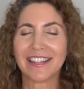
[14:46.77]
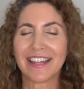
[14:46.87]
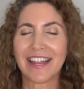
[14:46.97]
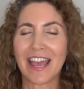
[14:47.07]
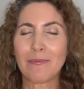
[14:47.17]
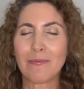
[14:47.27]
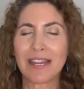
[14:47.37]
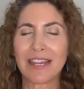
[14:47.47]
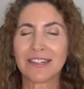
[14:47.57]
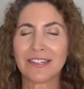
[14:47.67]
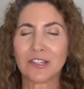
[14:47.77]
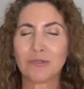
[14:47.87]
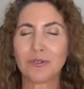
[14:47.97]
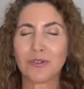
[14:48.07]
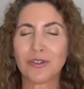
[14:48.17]
that emanates
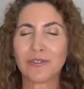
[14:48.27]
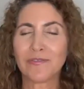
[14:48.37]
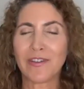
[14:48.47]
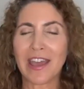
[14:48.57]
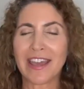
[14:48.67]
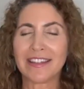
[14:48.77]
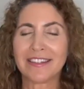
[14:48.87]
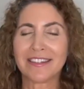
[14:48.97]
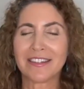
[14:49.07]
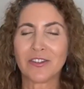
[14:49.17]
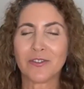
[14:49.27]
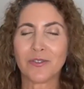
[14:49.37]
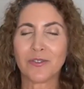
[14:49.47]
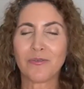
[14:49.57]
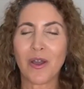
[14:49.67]
through your face and your
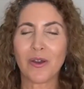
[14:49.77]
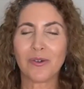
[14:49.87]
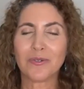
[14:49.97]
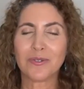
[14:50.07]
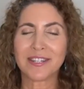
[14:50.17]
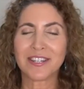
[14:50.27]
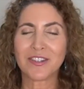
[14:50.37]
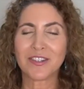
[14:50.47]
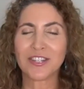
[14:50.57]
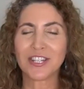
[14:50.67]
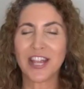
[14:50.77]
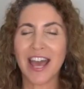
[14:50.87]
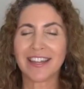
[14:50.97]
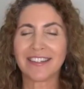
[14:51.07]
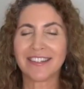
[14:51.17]
throat and your
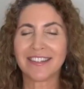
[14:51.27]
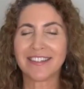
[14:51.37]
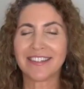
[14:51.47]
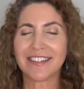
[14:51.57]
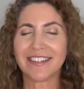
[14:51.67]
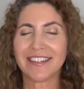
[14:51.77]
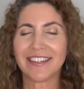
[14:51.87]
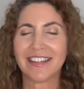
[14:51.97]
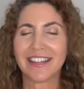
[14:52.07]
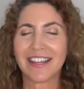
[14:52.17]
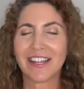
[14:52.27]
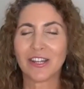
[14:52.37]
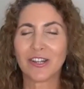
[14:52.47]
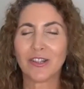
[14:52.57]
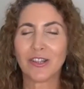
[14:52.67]
chest in
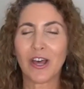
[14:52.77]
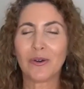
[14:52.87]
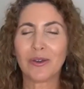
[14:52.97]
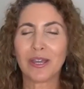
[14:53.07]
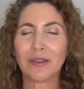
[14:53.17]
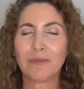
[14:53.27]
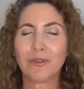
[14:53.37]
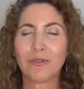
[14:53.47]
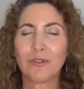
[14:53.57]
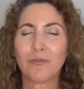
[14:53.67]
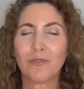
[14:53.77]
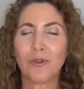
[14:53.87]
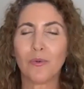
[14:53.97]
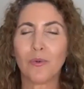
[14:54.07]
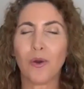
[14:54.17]
a glowing,
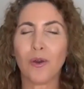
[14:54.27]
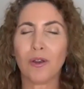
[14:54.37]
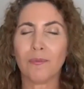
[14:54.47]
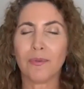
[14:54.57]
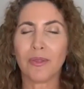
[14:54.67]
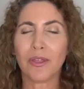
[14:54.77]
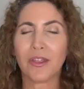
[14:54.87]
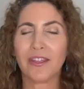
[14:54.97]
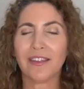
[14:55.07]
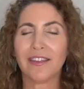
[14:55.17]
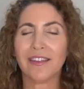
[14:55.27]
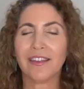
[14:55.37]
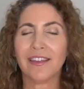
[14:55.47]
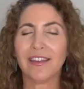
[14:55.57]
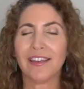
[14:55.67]
beautiful warmth
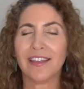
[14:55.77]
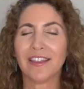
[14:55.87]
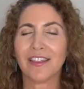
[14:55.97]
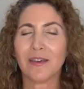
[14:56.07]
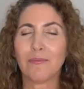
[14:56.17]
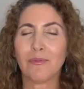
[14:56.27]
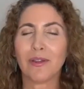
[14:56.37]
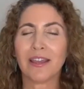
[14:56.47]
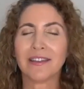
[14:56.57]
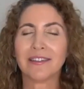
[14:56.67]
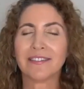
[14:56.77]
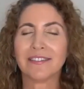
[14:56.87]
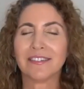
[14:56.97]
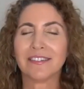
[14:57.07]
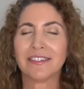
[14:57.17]
that
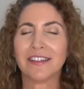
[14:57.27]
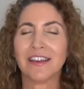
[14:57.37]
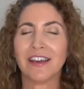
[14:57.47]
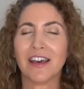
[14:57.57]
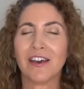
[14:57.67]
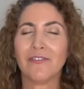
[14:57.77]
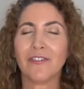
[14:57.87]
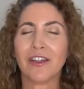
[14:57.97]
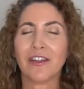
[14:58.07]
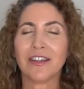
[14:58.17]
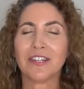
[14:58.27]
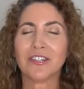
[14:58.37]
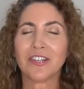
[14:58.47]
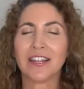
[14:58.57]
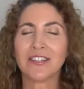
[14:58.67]
brings a very
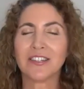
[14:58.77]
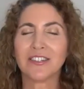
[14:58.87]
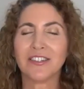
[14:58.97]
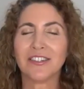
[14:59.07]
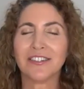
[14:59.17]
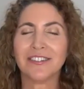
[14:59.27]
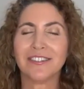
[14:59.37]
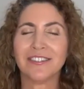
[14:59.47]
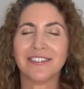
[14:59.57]
gentle